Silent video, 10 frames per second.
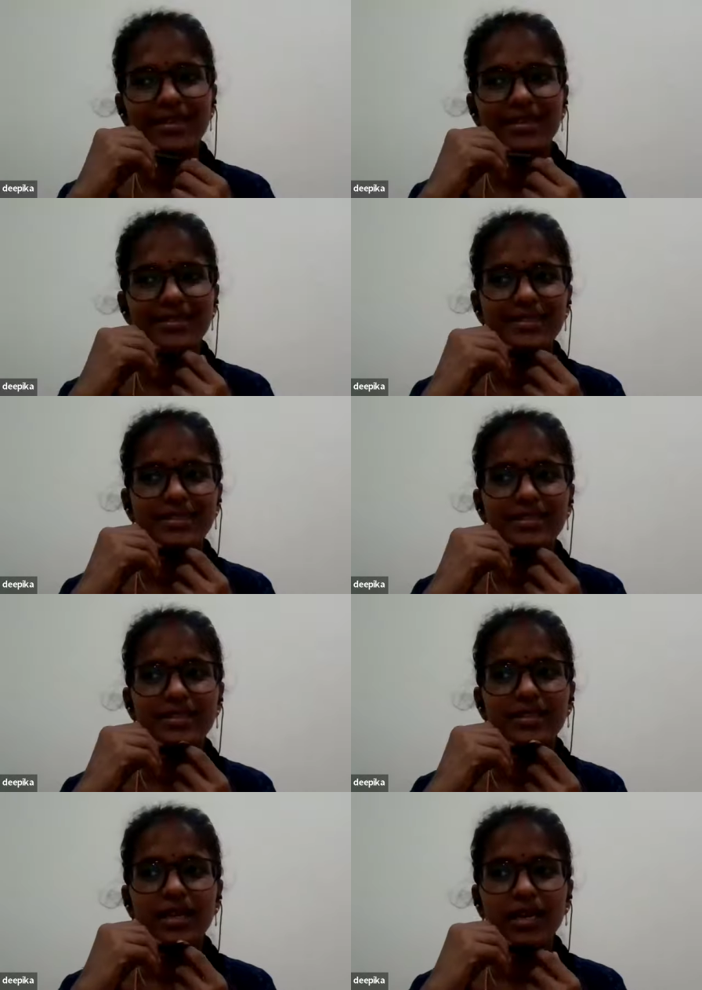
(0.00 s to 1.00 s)
yeah.
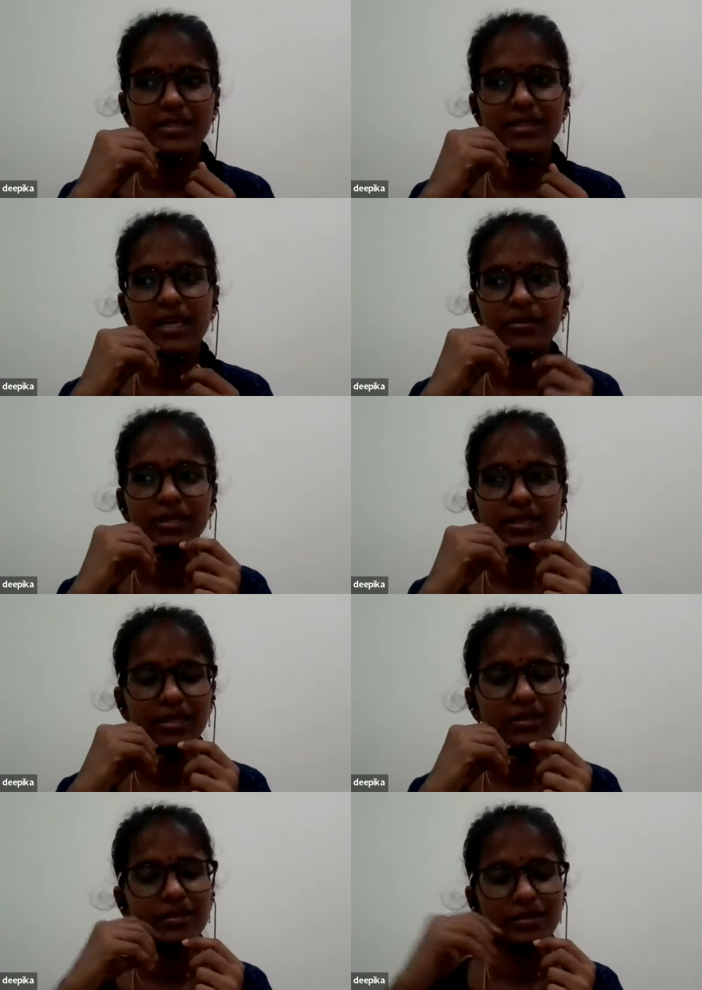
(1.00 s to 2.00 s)
Actually, I have
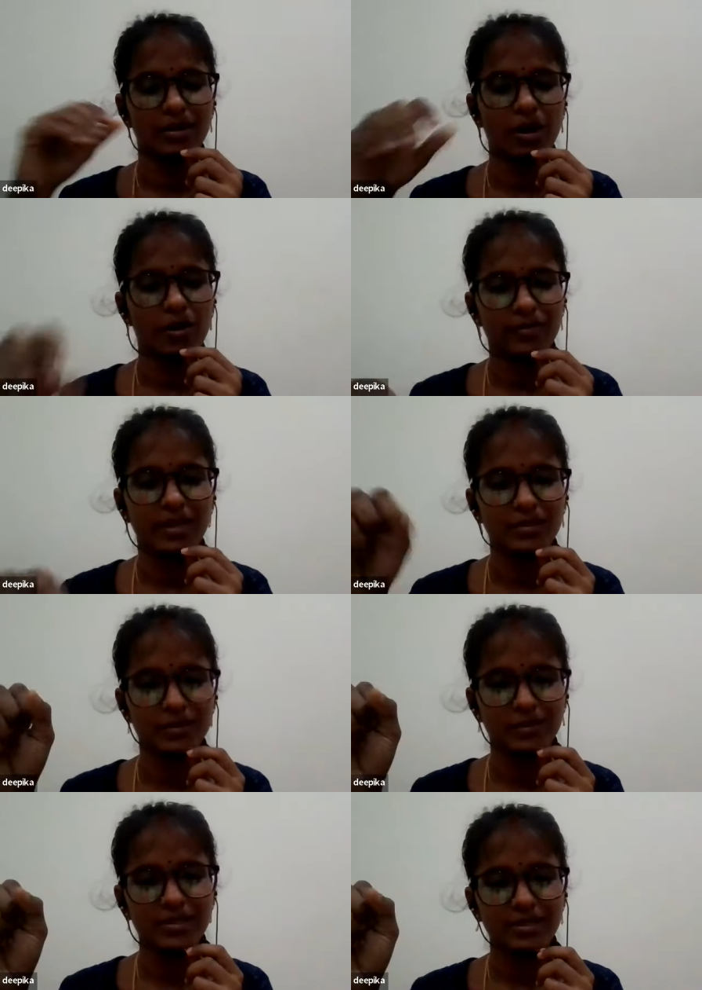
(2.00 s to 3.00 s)
taken offline
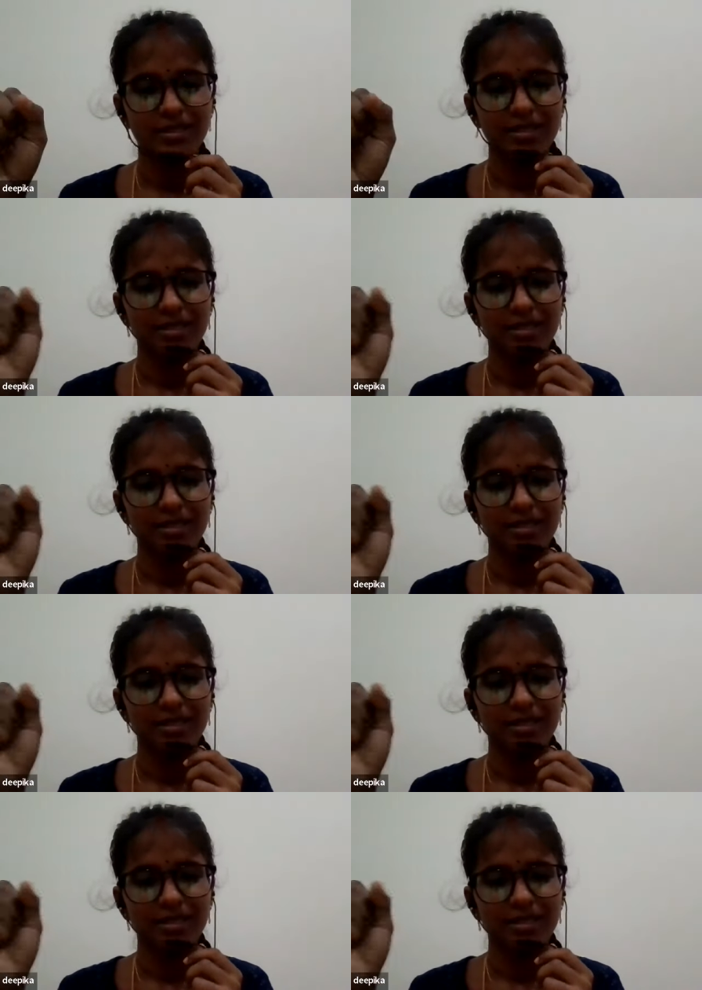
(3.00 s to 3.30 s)
course.